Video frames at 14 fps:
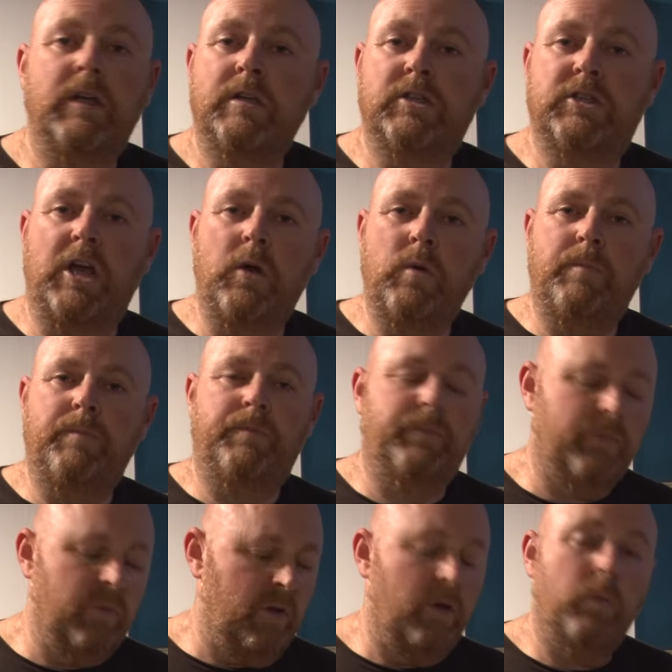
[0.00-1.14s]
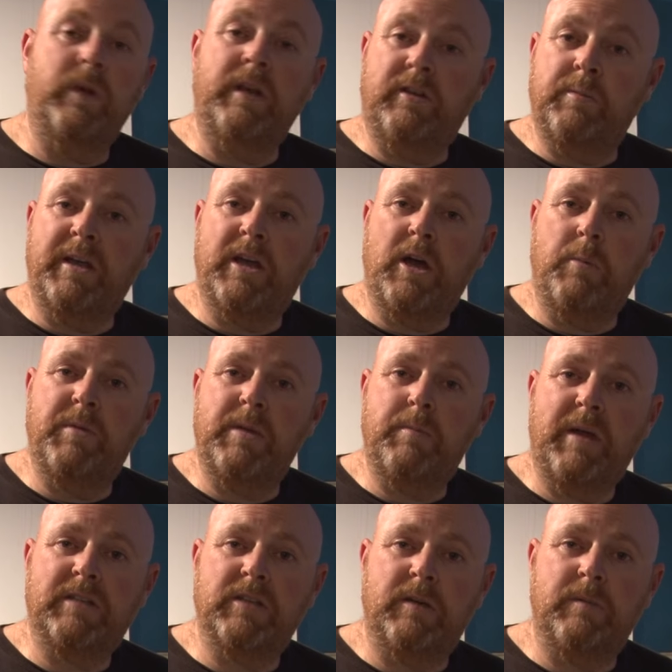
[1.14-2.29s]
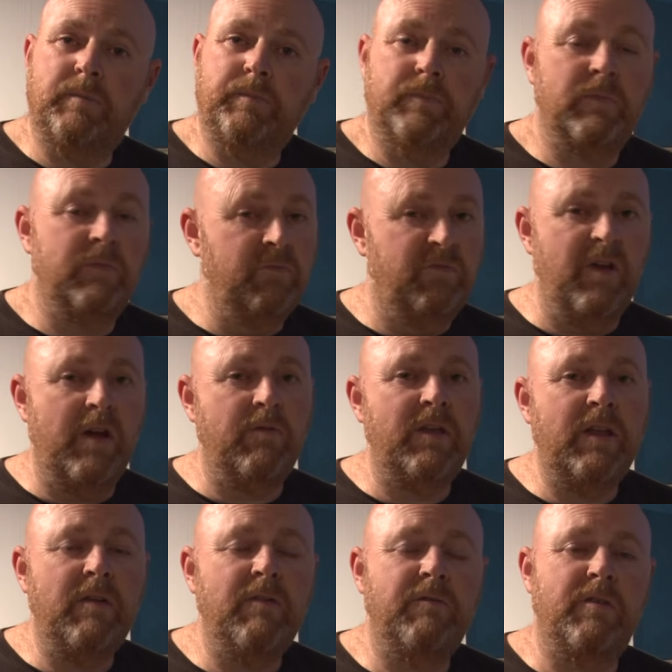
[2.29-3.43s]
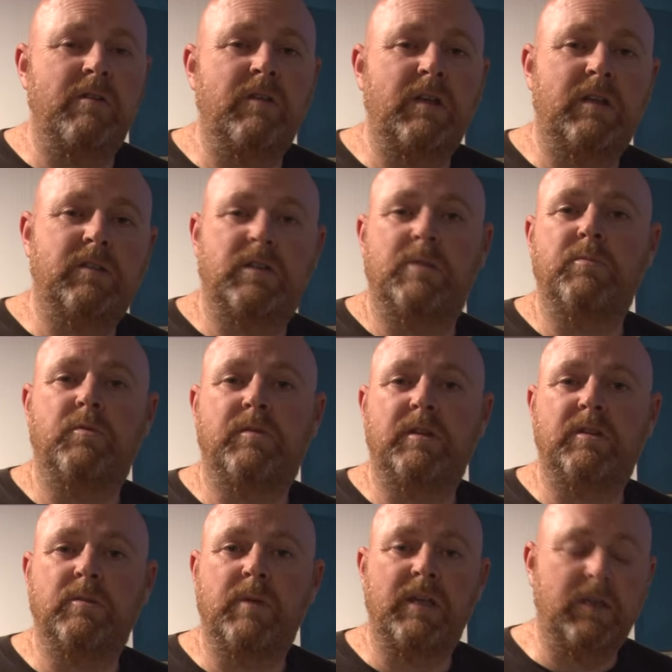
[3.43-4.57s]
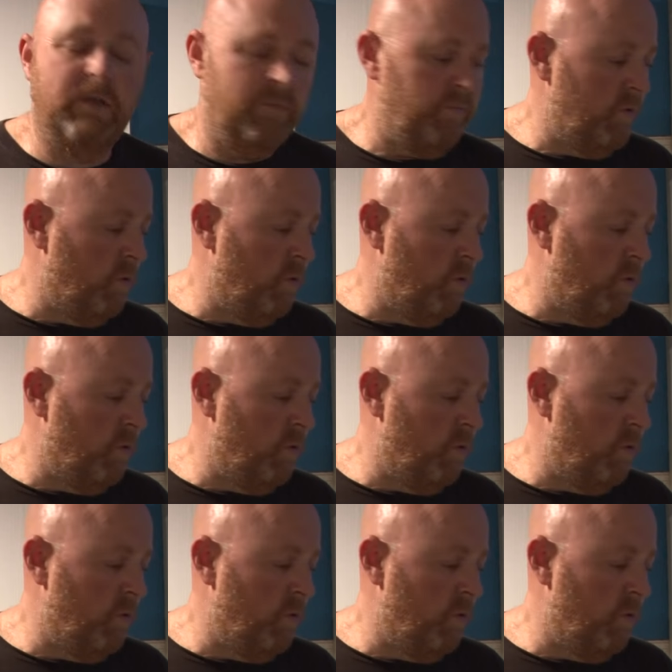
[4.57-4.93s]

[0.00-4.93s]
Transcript: So, we need to make our beer batter. Very, very simple thing to make.